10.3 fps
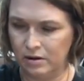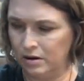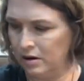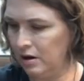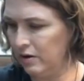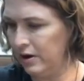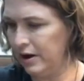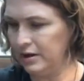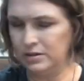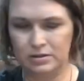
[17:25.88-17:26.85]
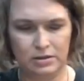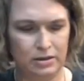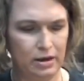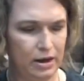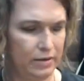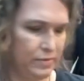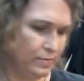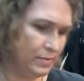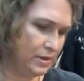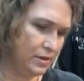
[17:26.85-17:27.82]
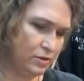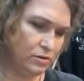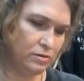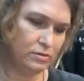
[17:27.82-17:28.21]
All right, so you got him some dental.